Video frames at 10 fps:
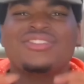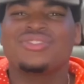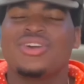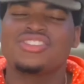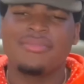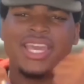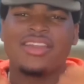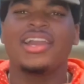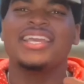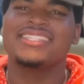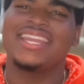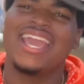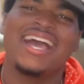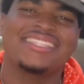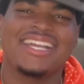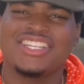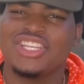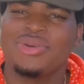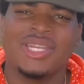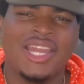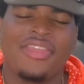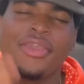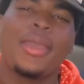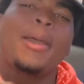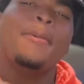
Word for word: Of course, let me get it grand. Today, guys, I got y'all with another